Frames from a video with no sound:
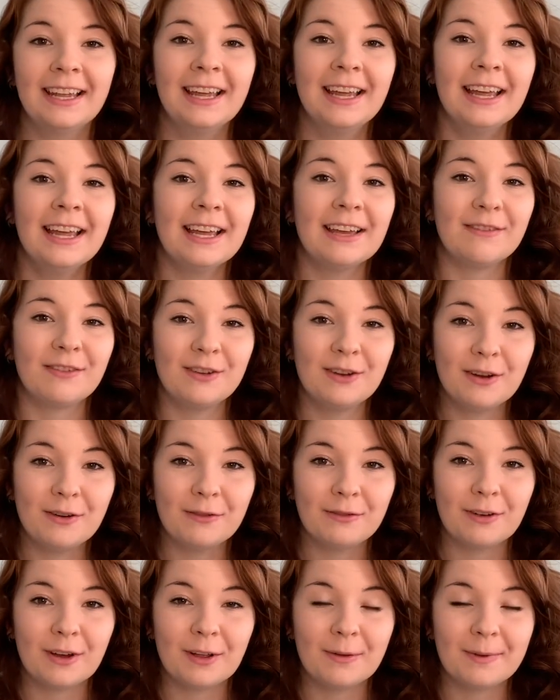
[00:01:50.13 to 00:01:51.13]
if you don't
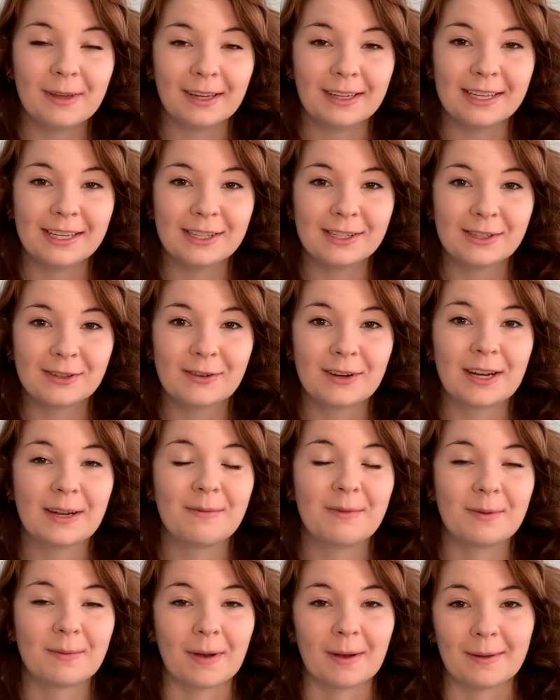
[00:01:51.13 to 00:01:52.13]
follow me on Instagram,
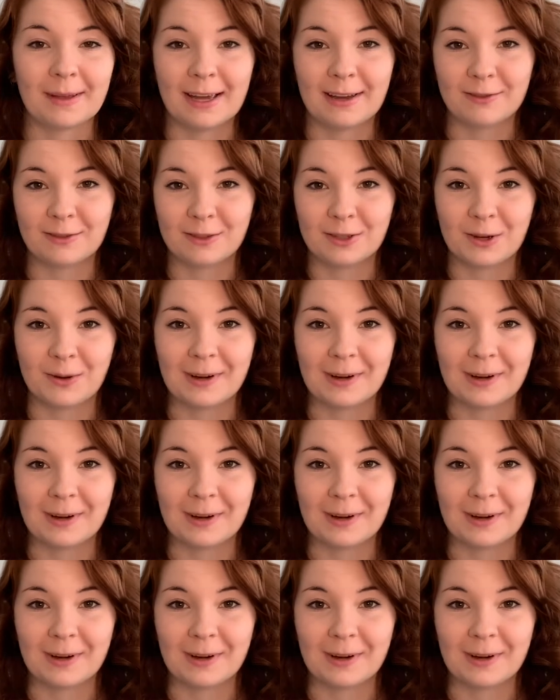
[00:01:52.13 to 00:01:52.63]
you probably have no